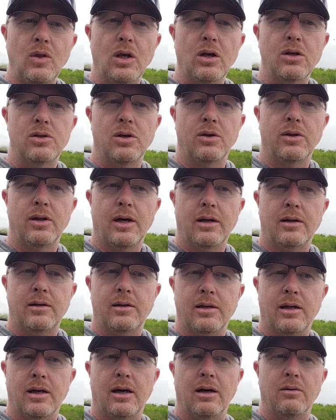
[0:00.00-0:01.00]
so that
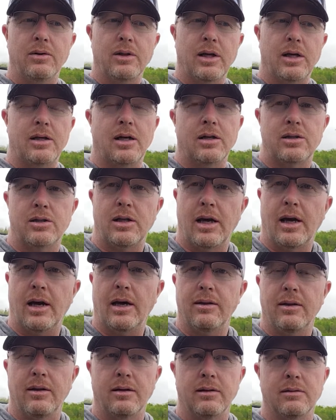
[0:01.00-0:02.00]
uh, when they touch that,
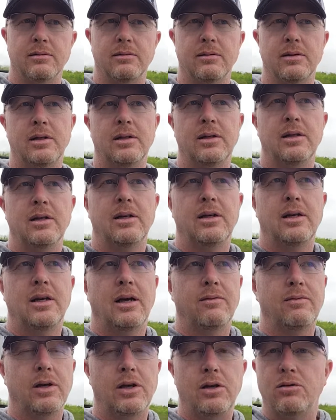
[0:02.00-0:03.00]
then
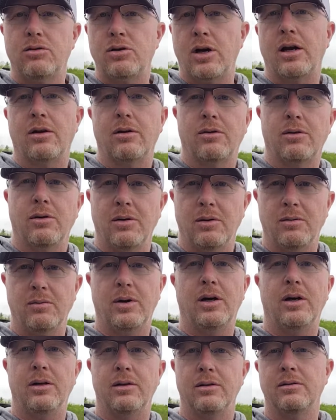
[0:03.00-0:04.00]
if they do try to go through it,
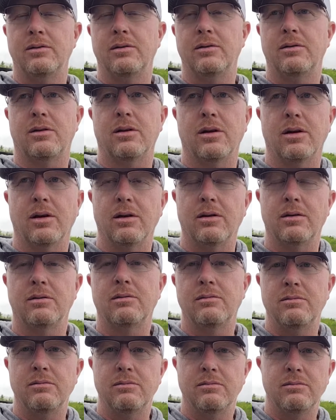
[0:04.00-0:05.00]
well, they're,
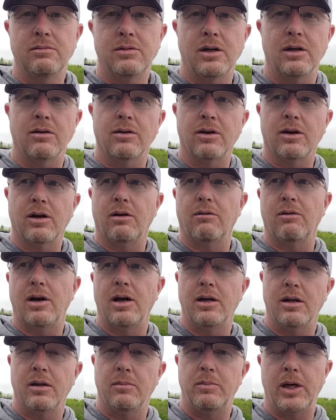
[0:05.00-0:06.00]
you know, they're gonna run
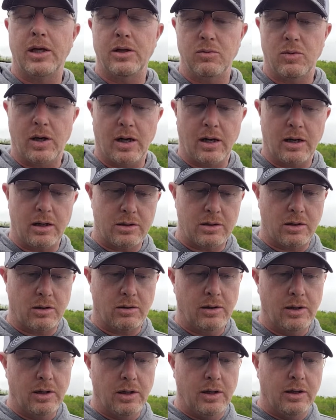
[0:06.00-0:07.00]
into the page wire. So
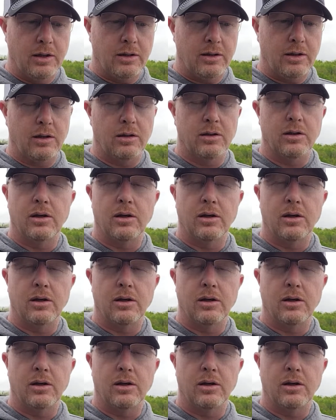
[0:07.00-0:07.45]
they'll